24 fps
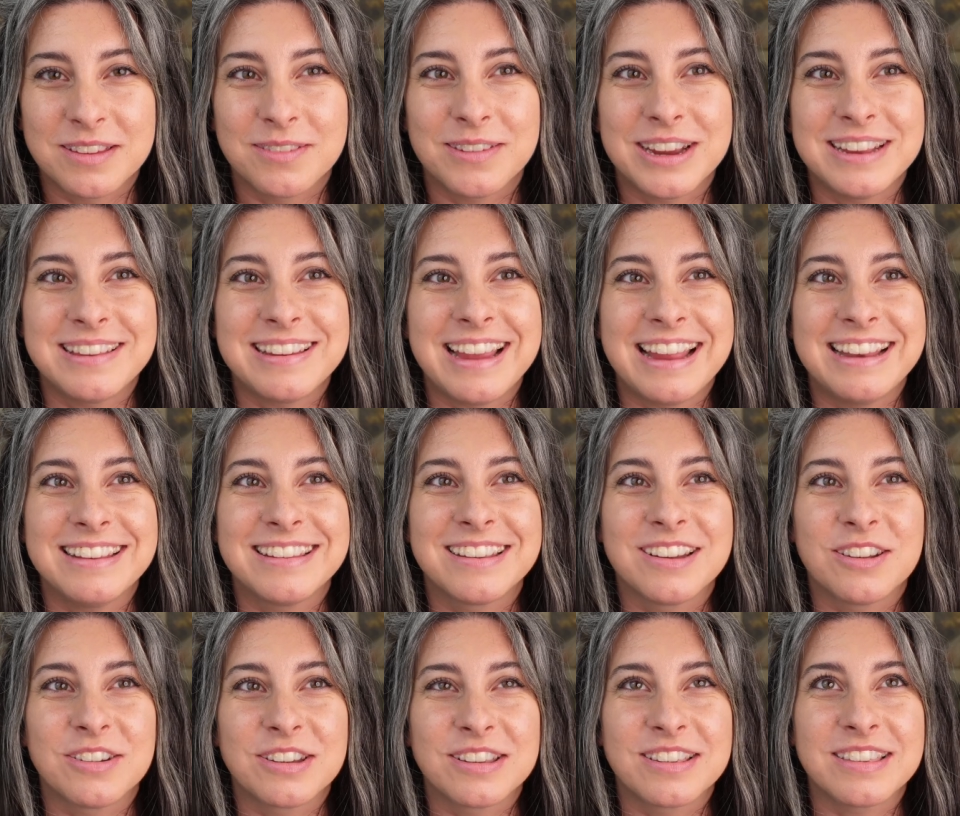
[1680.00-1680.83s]
my tent
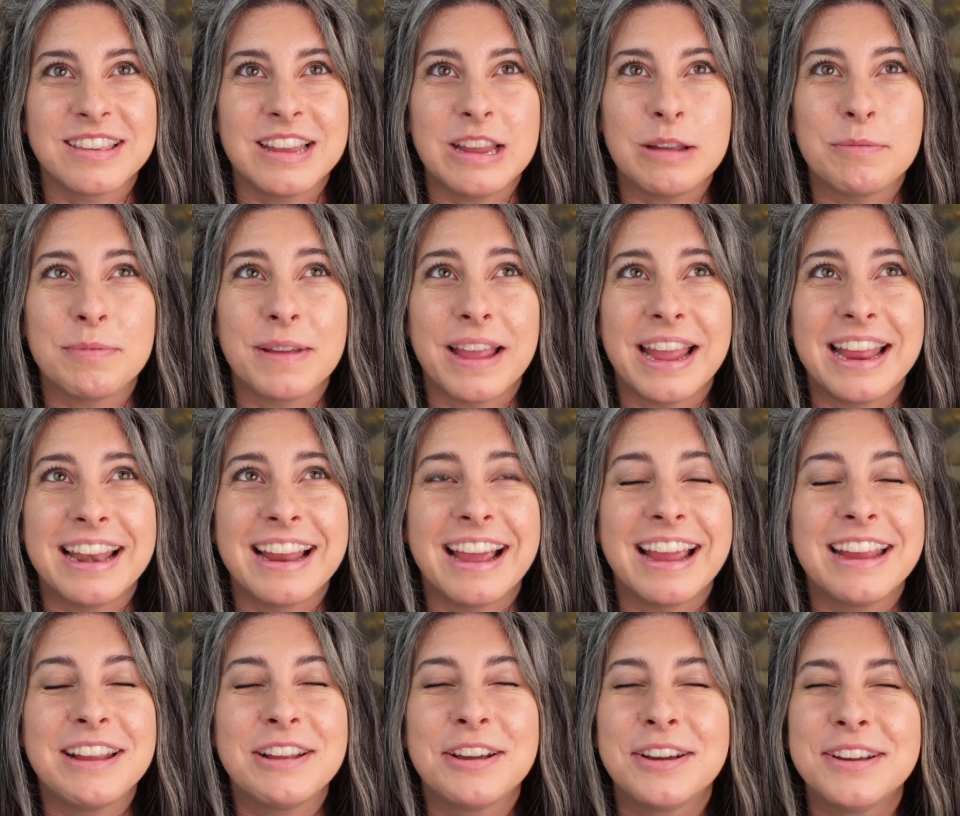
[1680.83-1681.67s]
to go to sleep. And
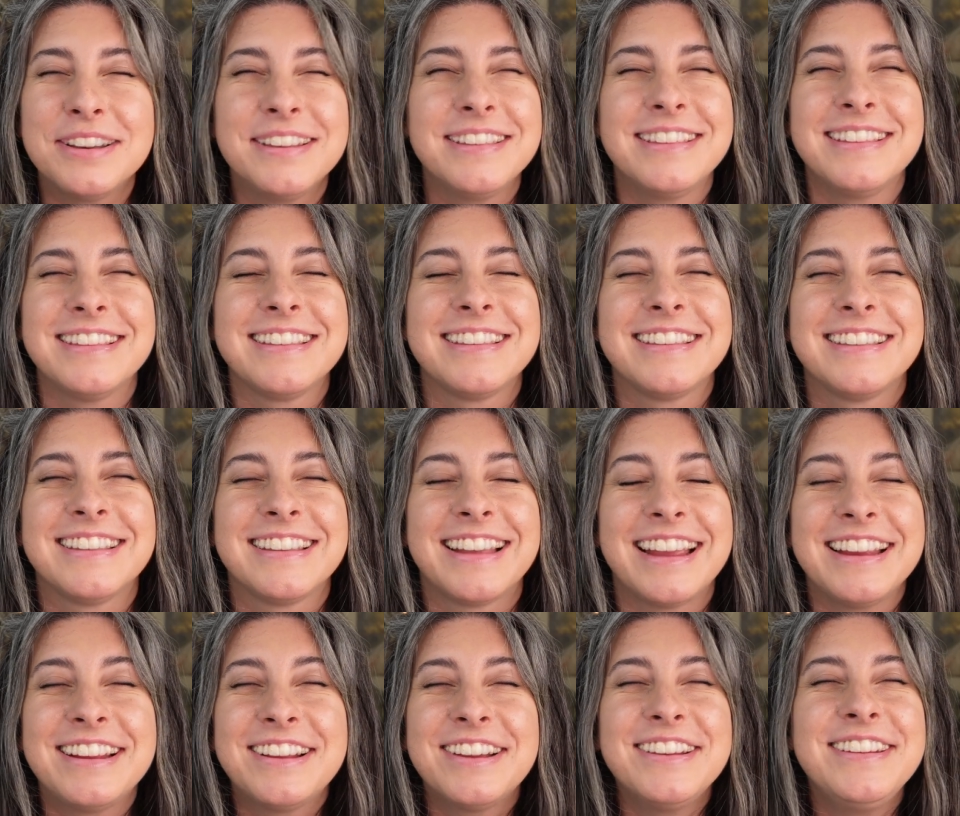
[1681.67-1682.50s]
I couldn't
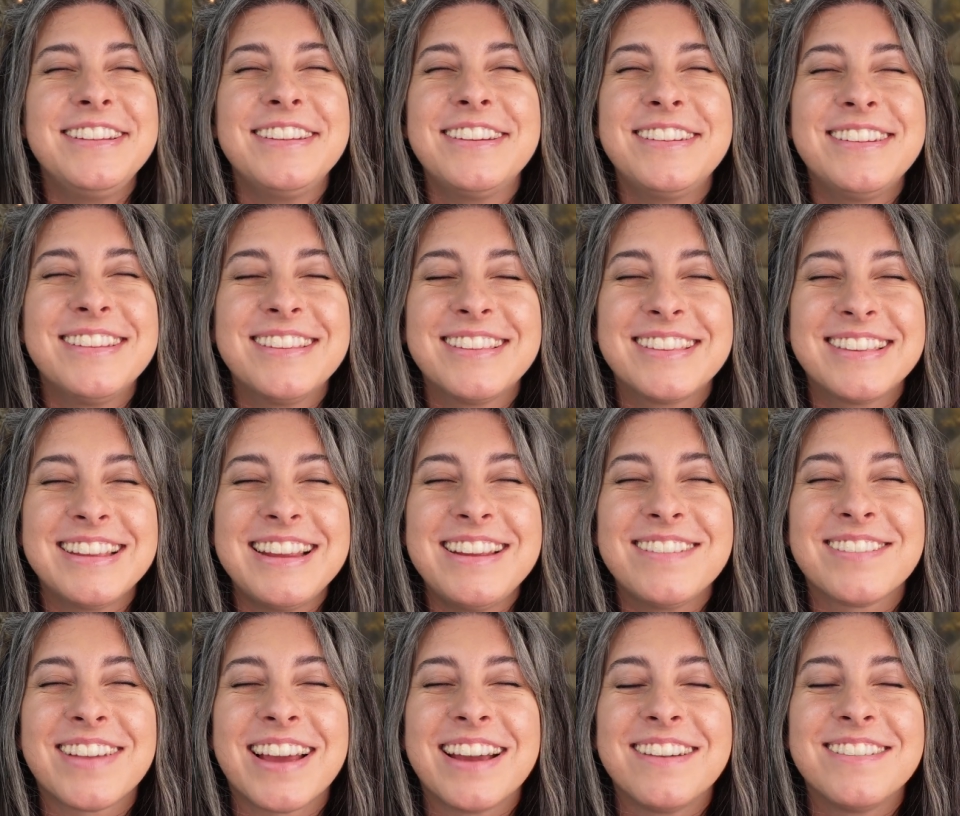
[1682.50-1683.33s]
go to
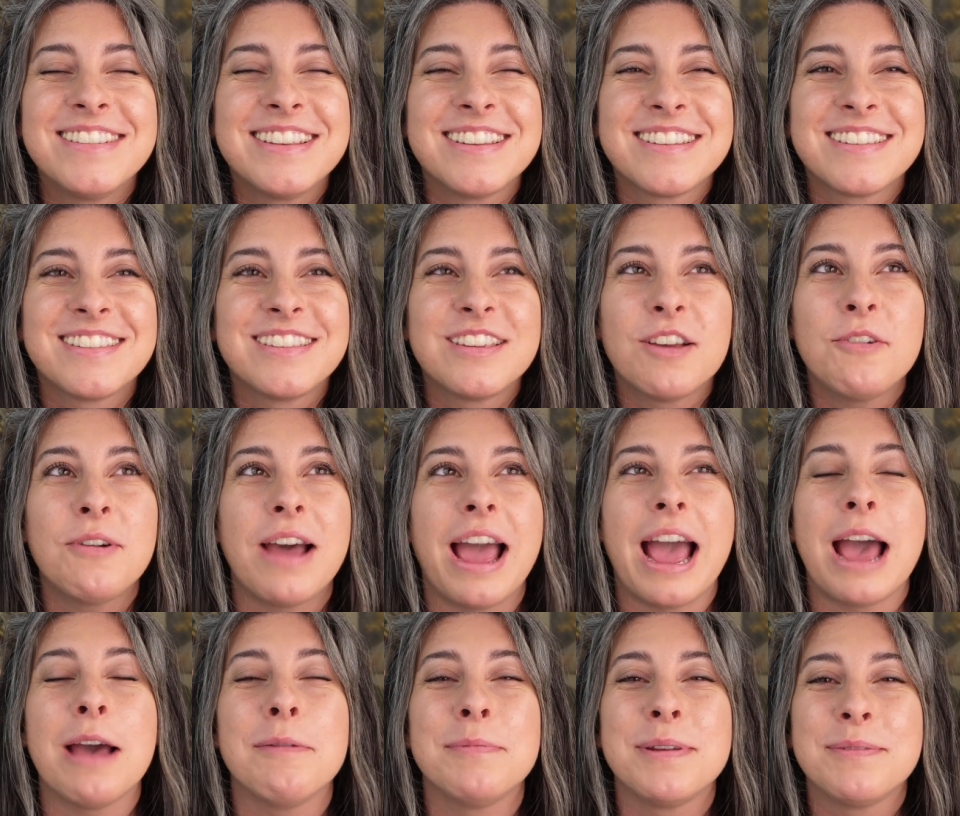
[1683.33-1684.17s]
sleep. I was just so
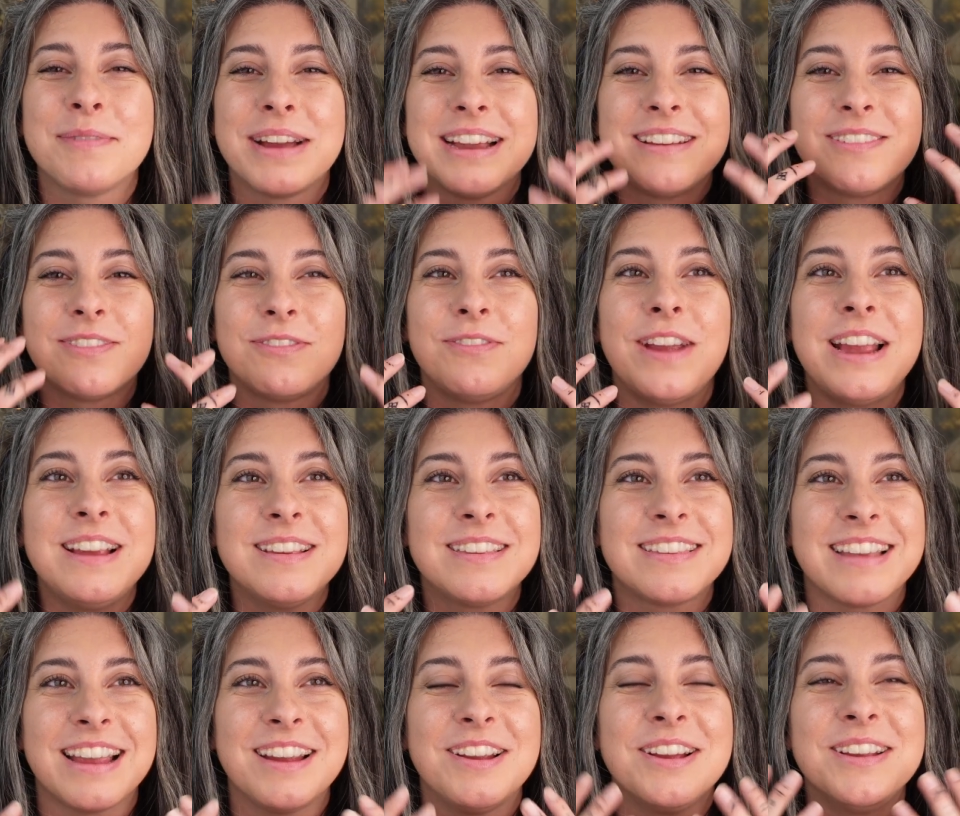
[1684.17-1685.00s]
happy. My
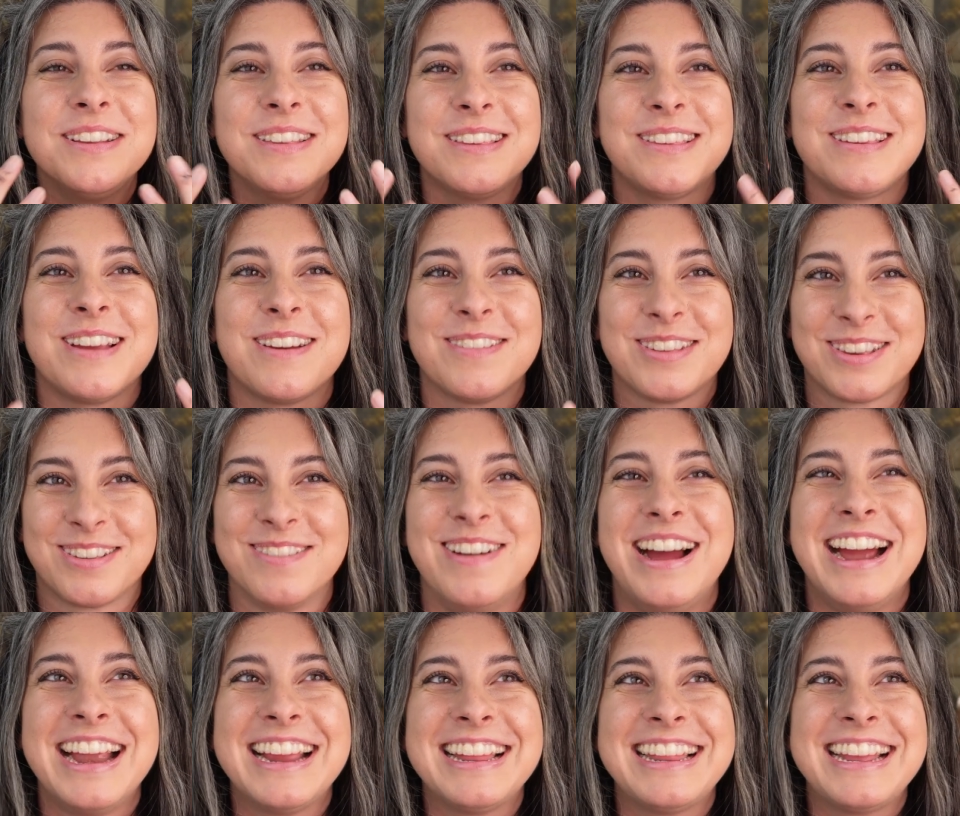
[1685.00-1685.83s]
face, I couldn't stop
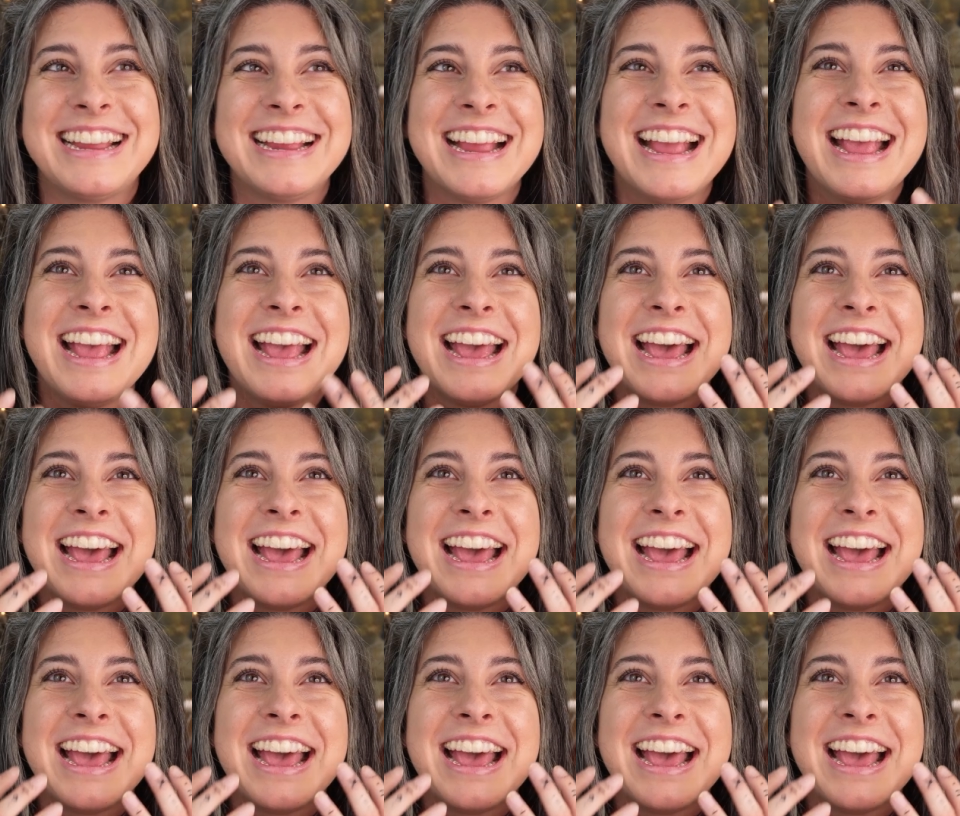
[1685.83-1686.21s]
smiling.